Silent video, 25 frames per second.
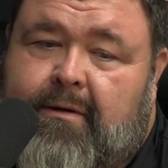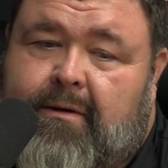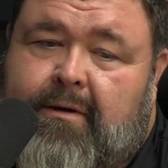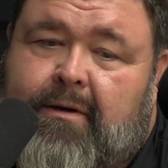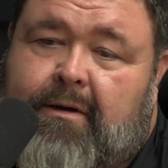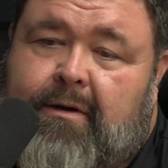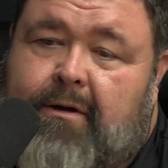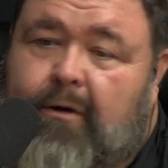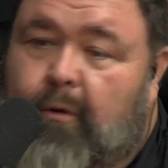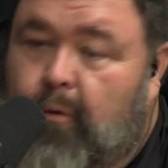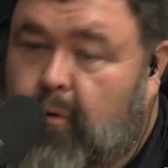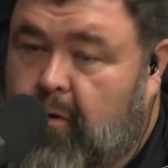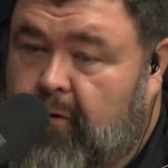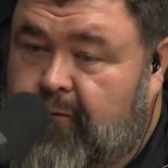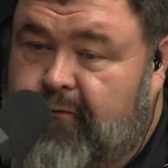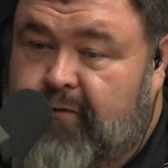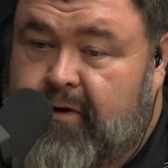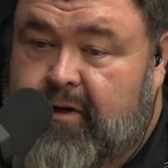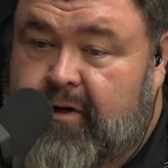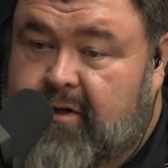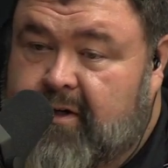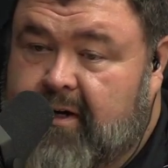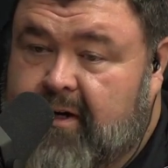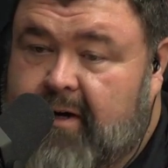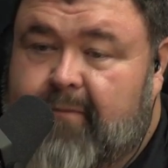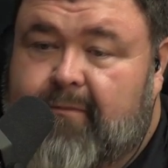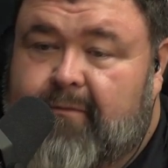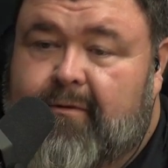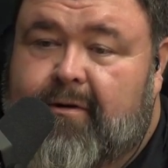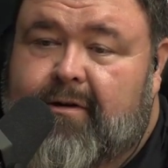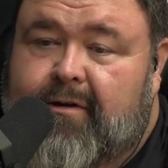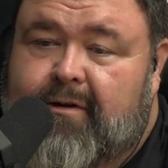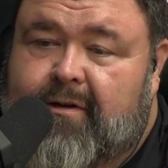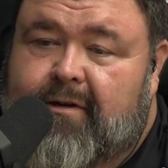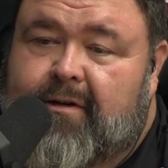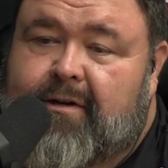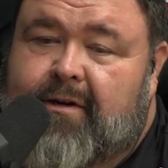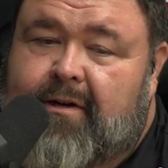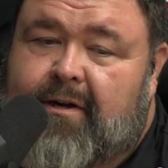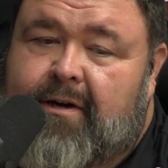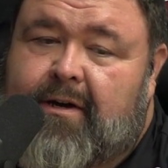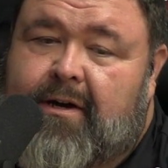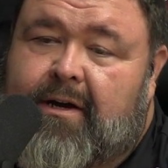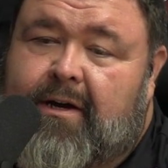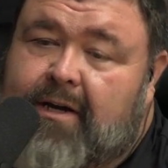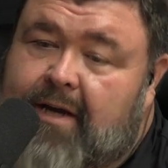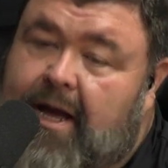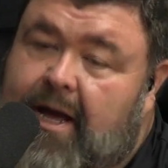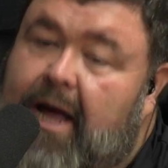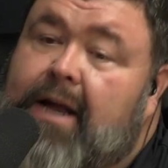It's almost or a fish dip sandwich
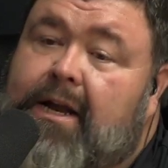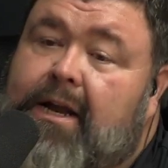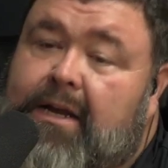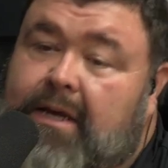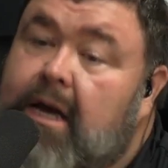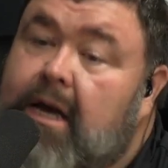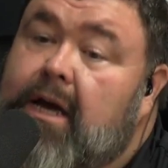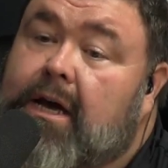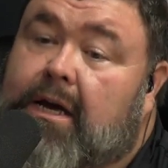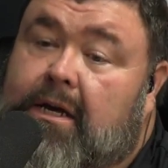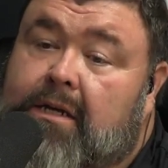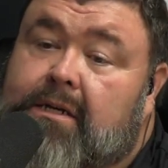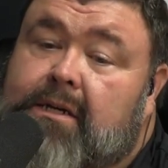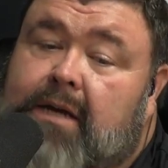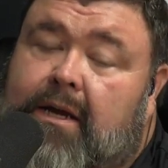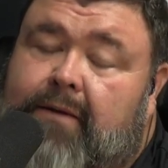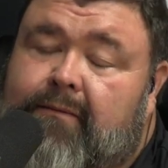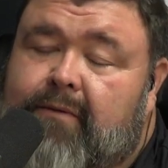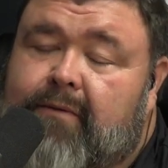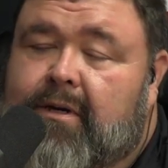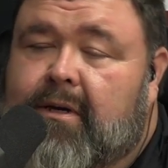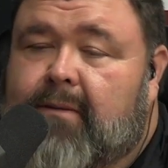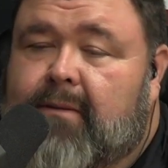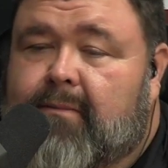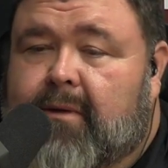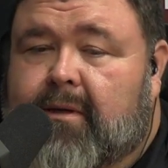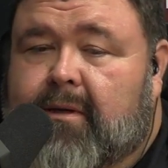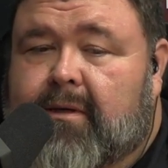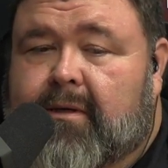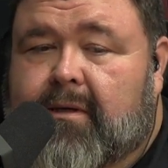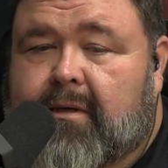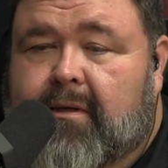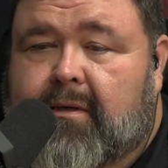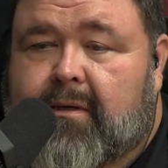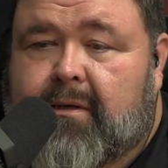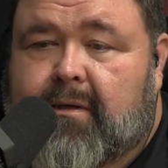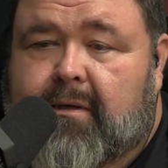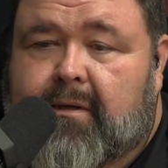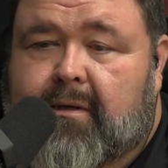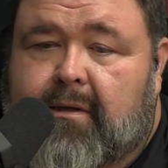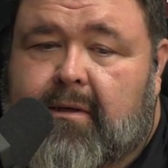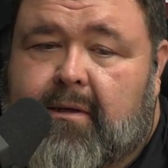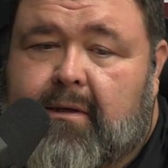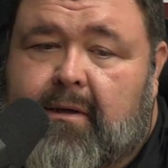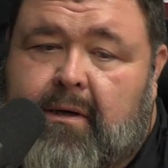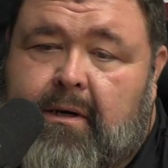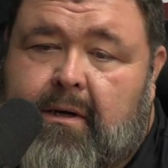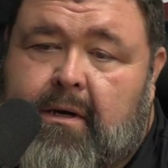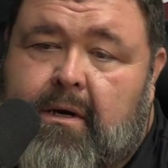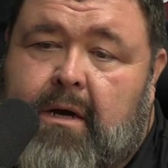consistency. Kind of yeah, it's kind of a dip consistency.
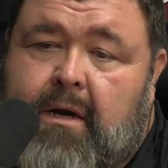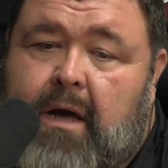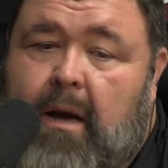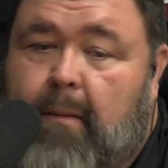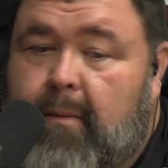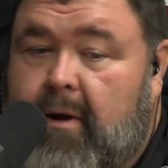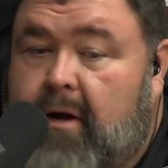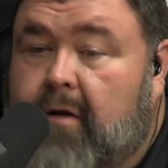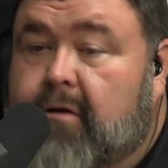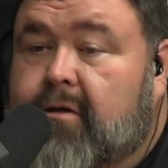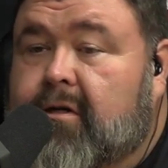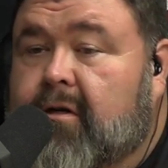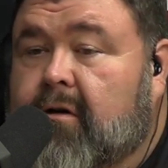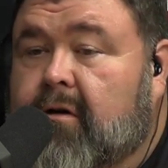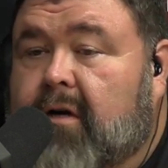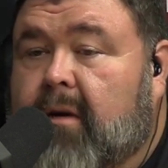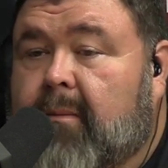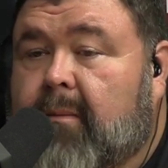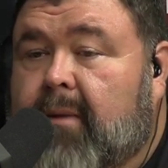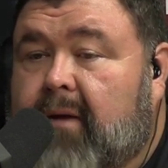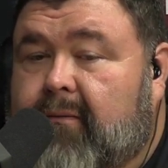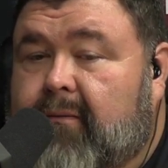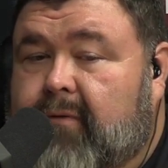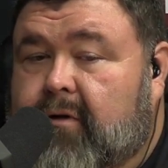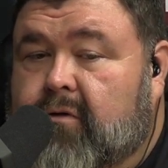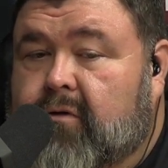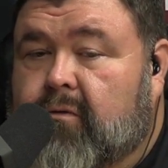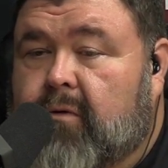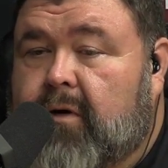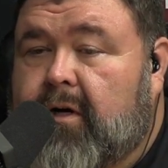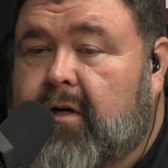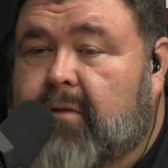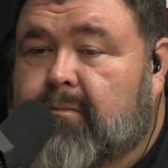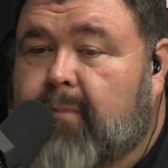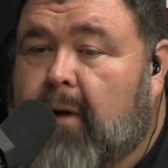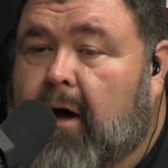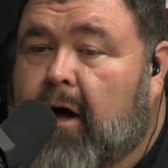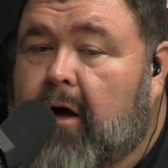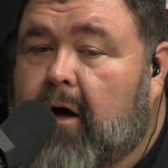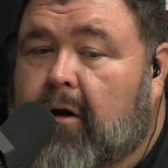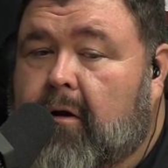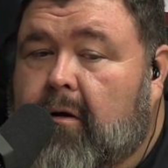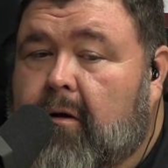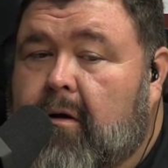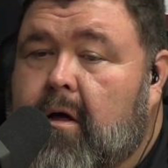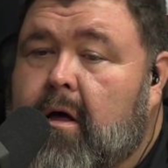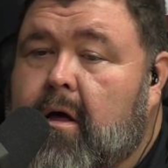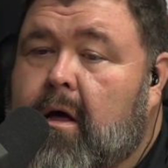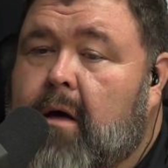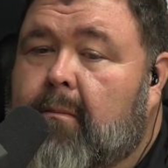I mean, it'll still come out of a squeeze
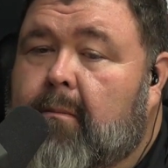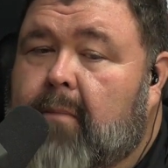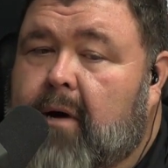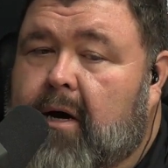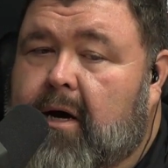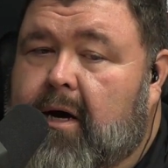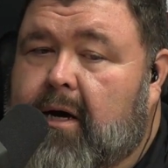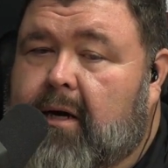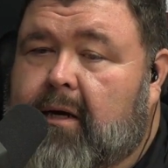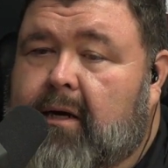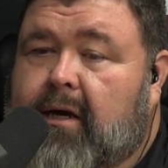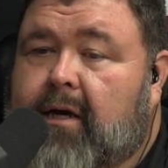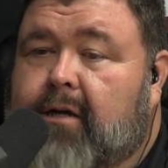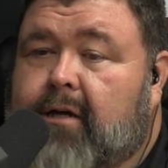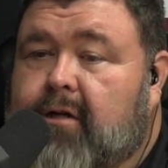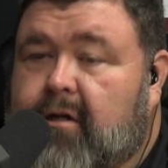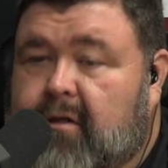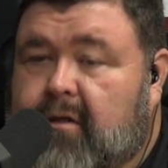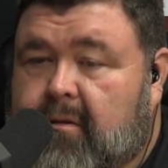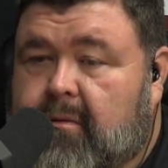bottle, but get you